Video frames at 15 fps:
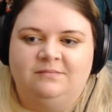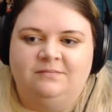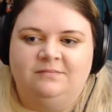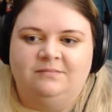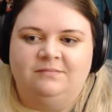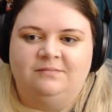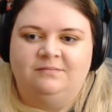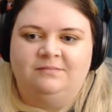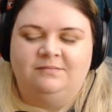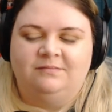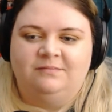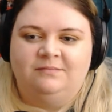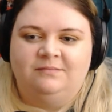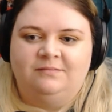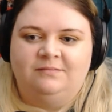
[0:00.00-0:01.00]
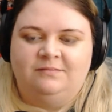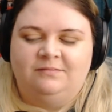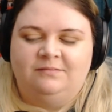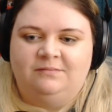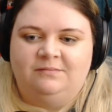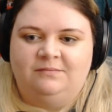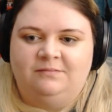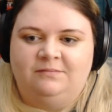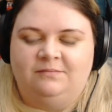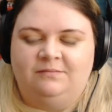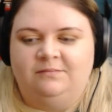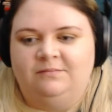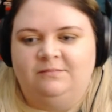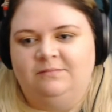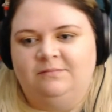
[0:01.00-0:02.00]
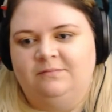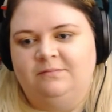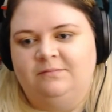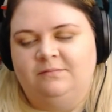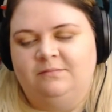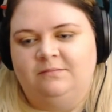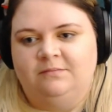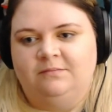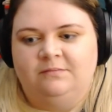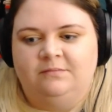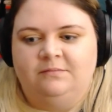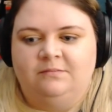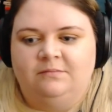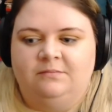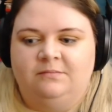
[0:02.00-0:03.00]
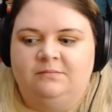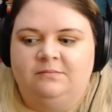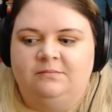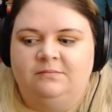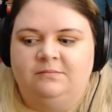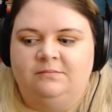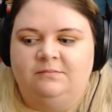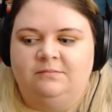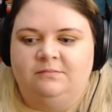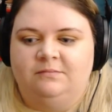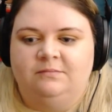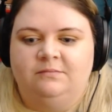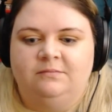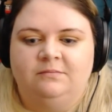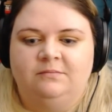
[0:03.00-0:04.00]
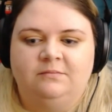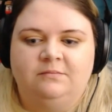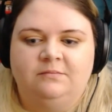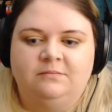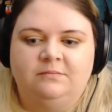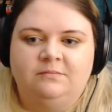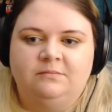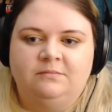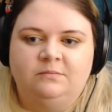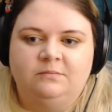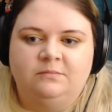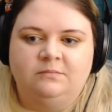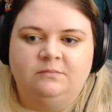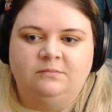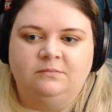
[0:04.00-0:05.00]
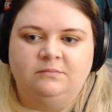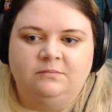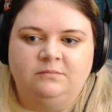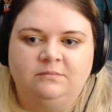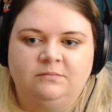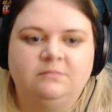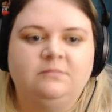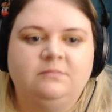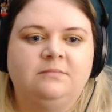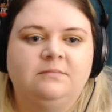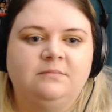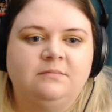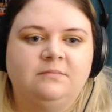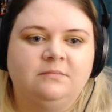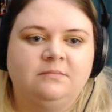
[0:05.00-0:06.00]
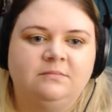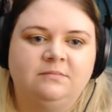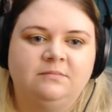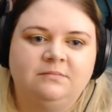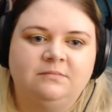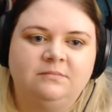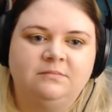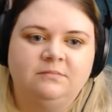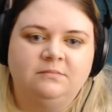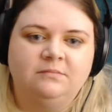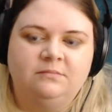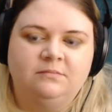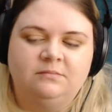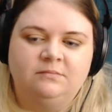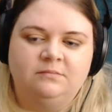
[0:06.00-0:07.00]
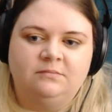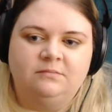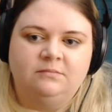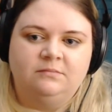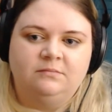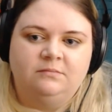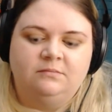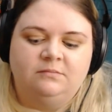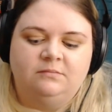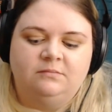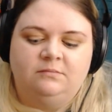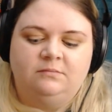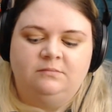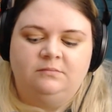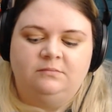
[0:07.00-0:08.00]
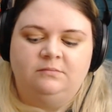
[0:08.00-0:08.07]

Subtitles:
The person shown says nothing.